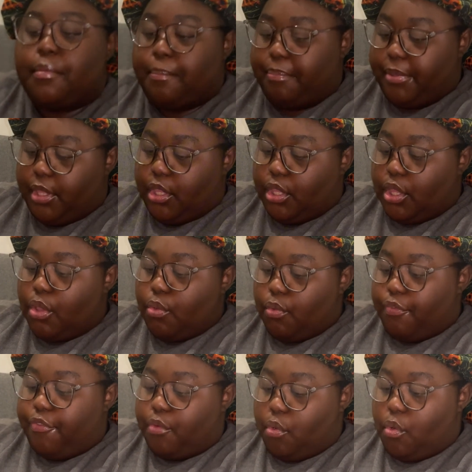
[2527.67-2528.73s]

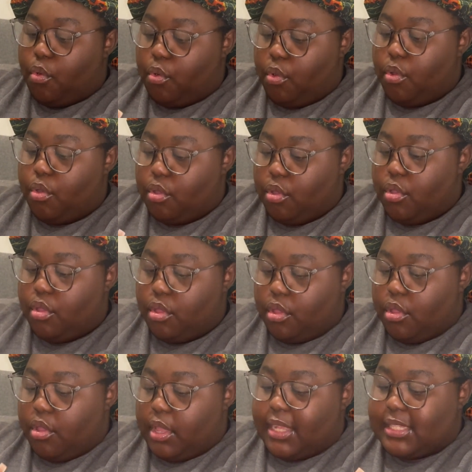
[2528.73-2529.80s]
Beautiful.
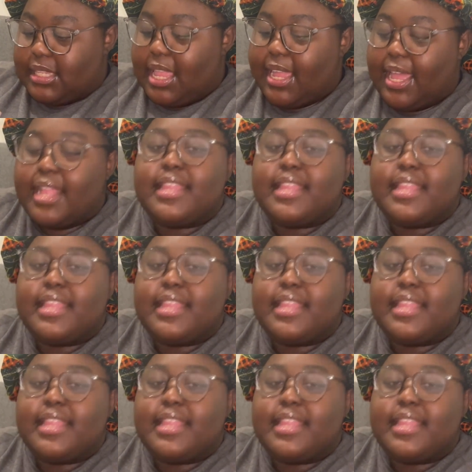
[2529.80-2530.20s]
It's like a